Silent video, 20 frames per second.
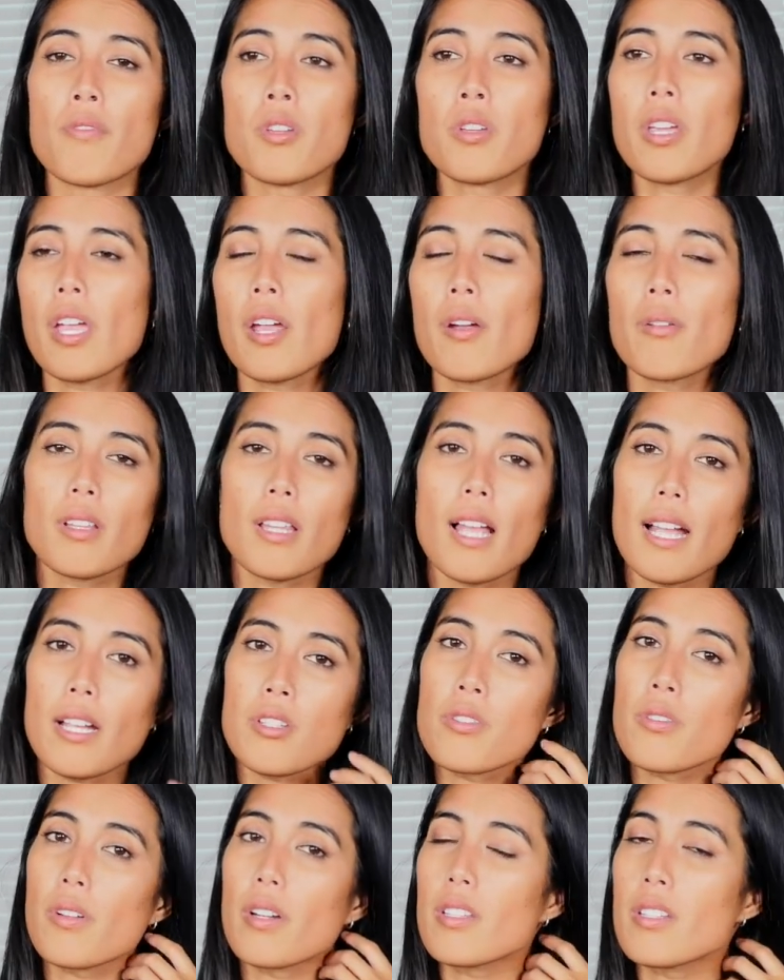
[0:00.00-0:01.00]
If you can't
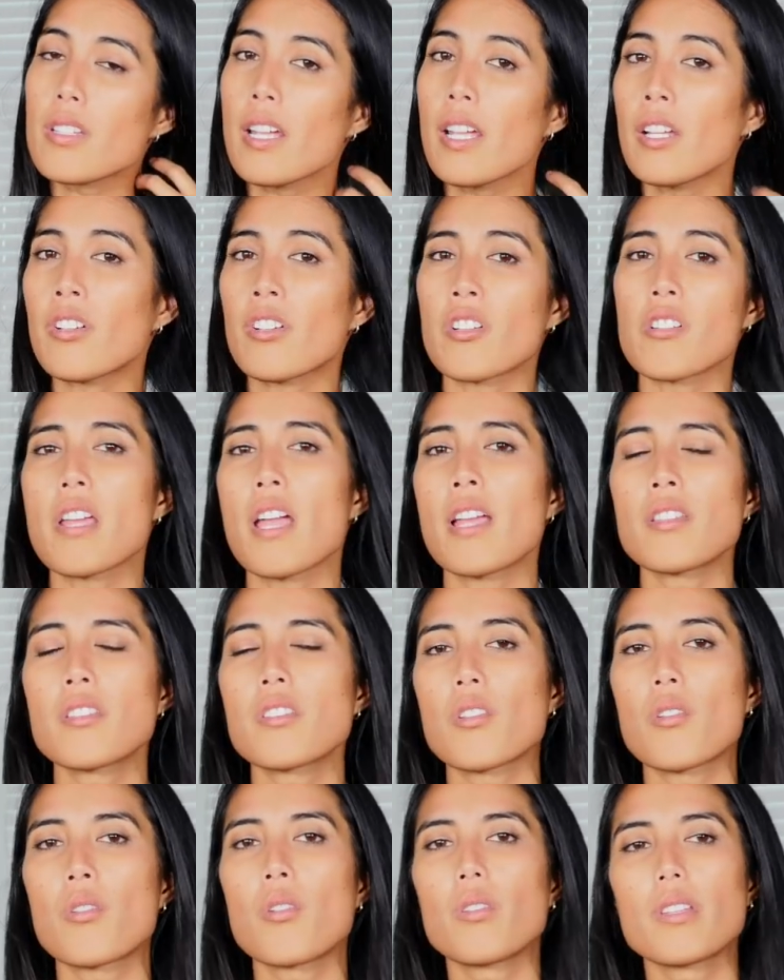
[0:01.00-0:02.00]
relax throughout the day and you're tense
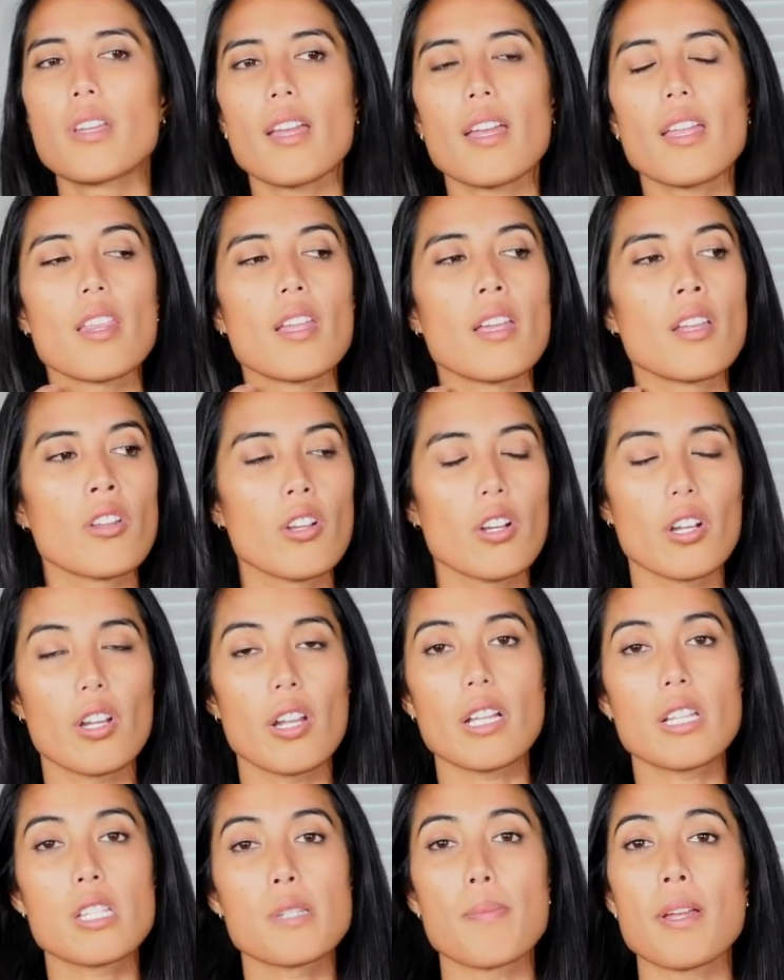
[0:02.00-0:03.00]
the whole day, then you're going
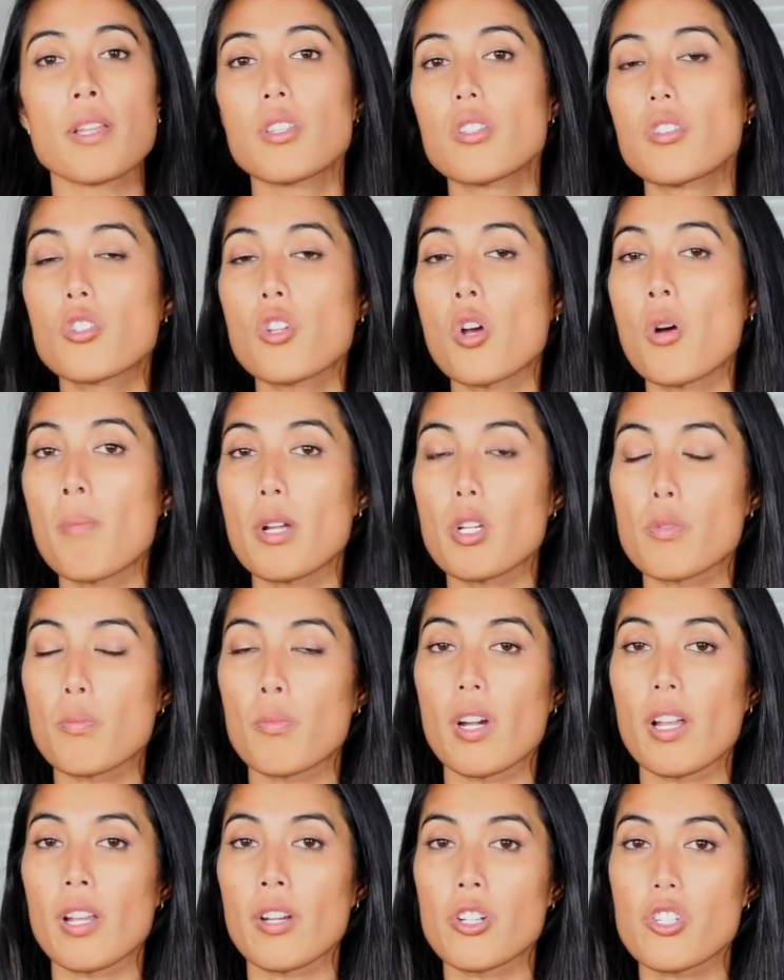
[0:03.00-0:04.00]
to expend so much
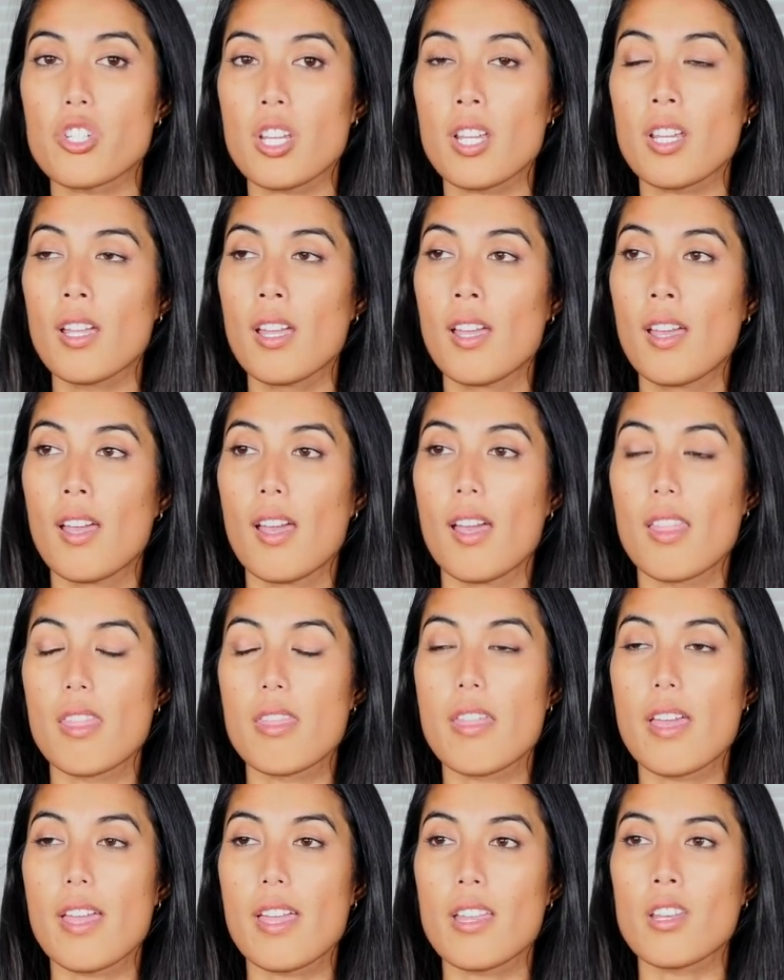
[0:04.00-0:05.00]
more energy
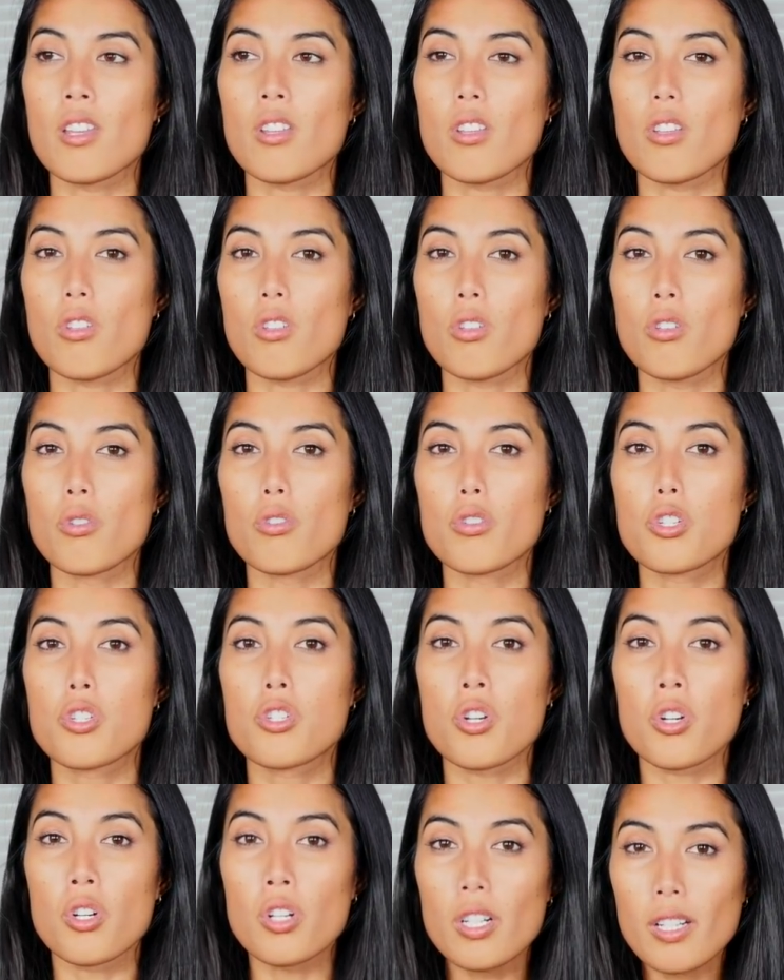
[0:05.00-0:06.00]
than you
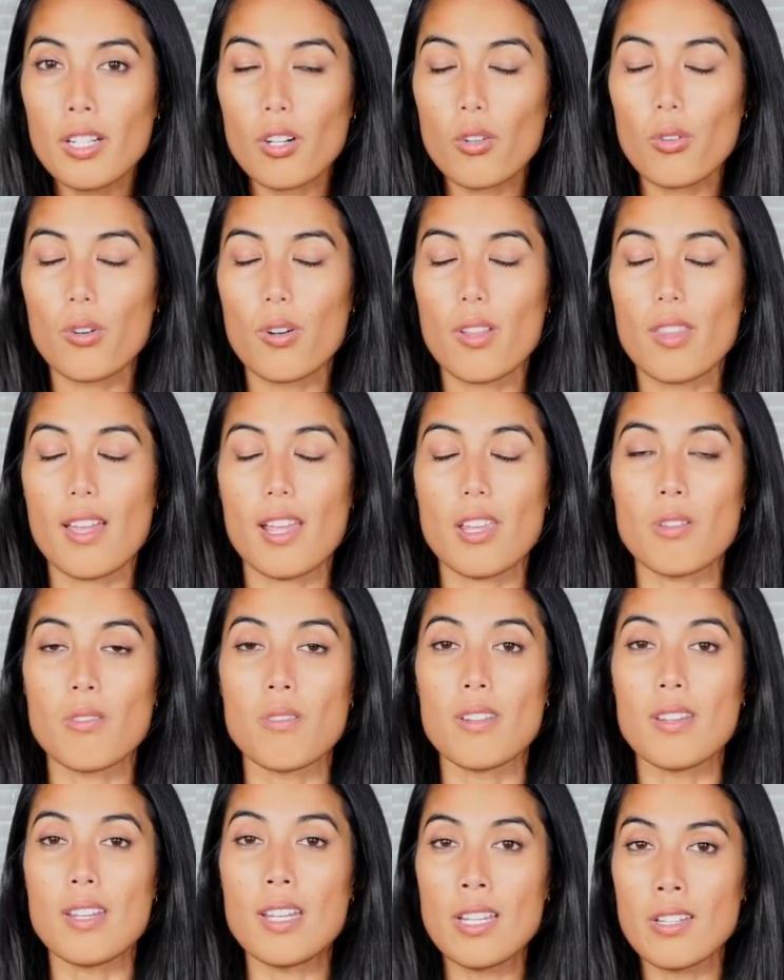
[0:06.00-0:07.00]
should or that you
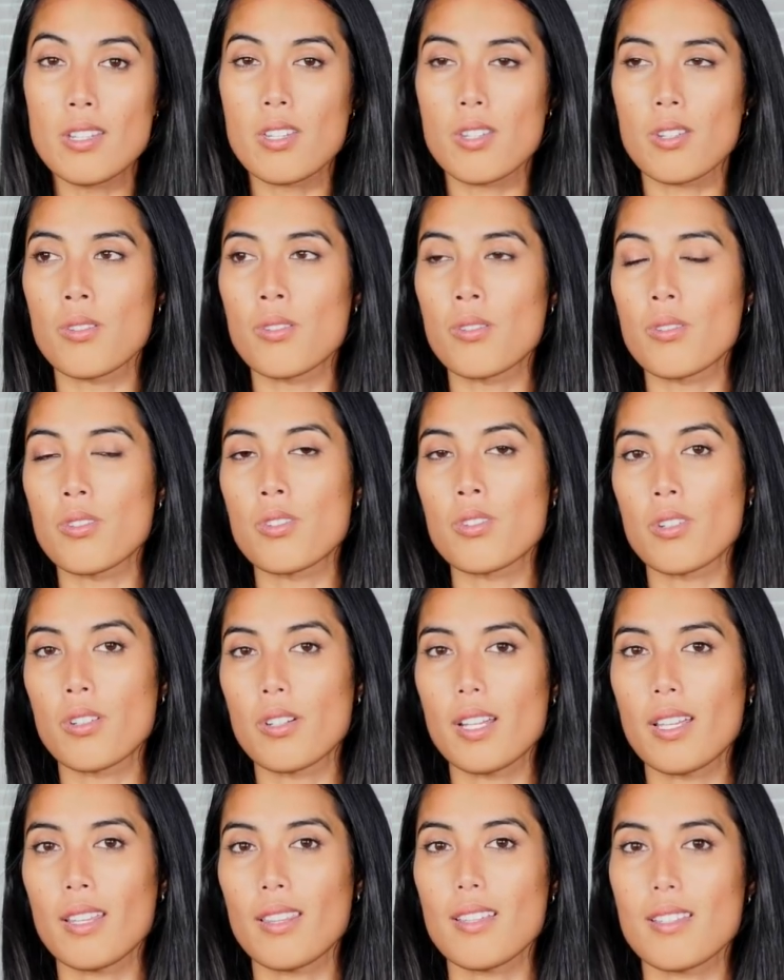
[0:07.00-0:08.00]
need to
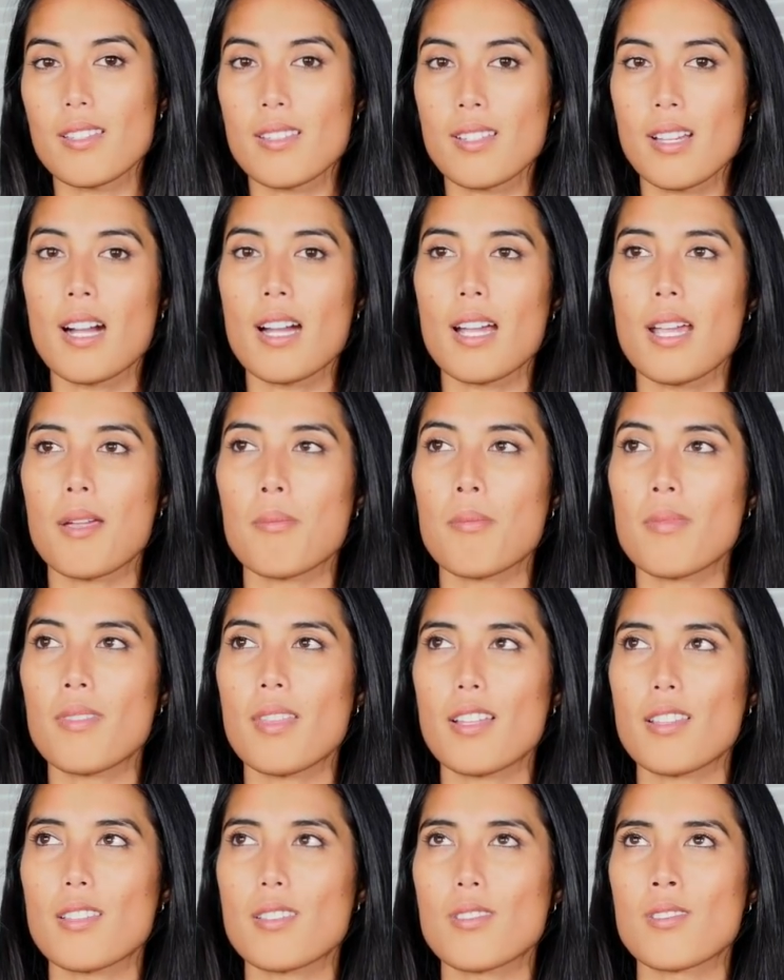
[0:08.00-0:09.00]
during this time
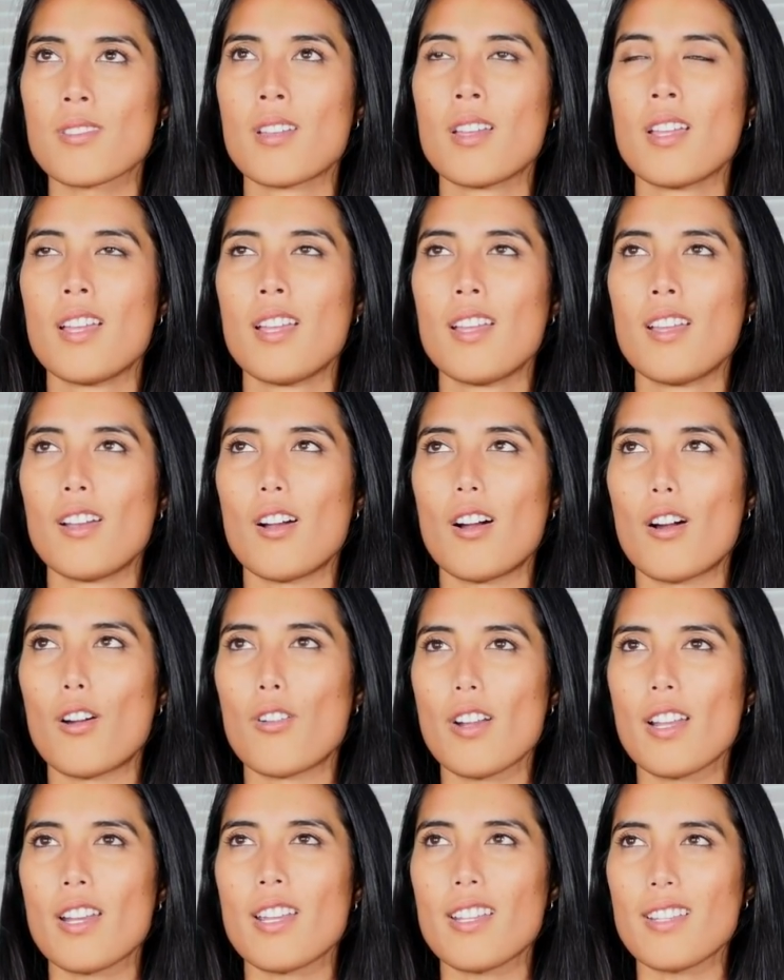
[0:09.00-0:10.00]
that's
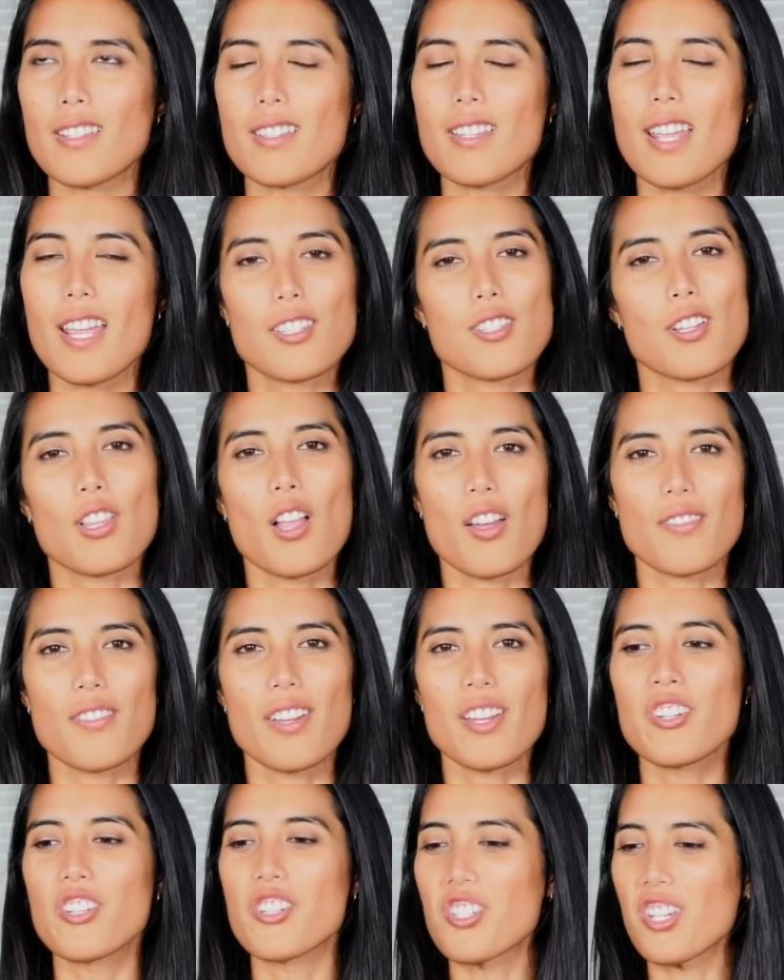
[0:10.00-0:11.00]
already takes a lot of
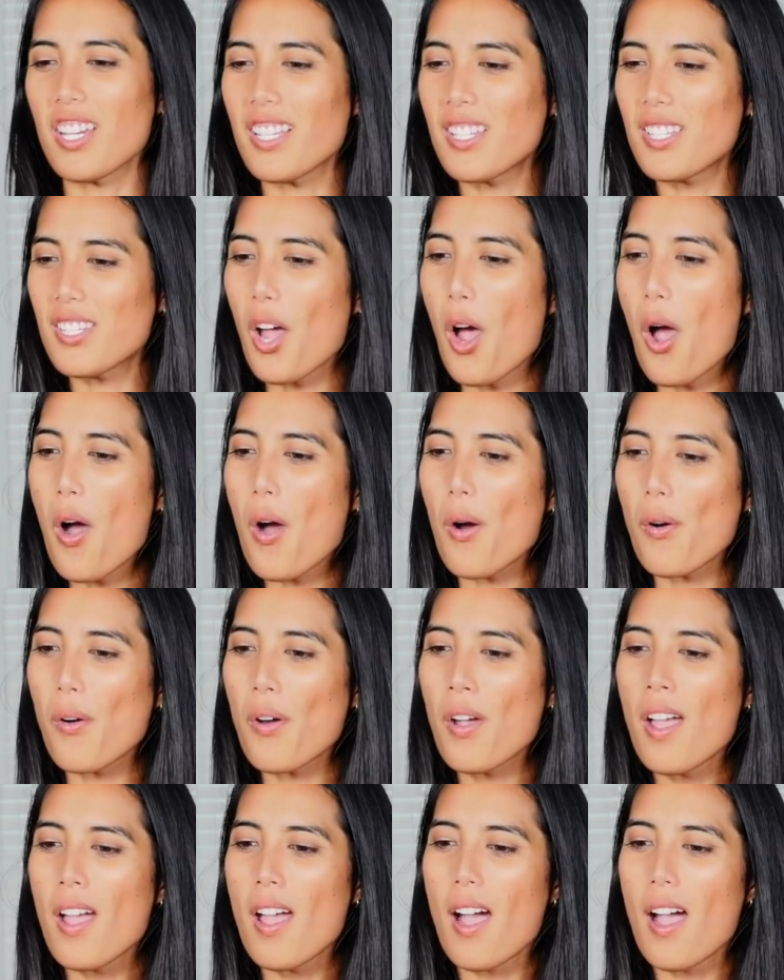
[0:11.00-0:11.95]
energy. So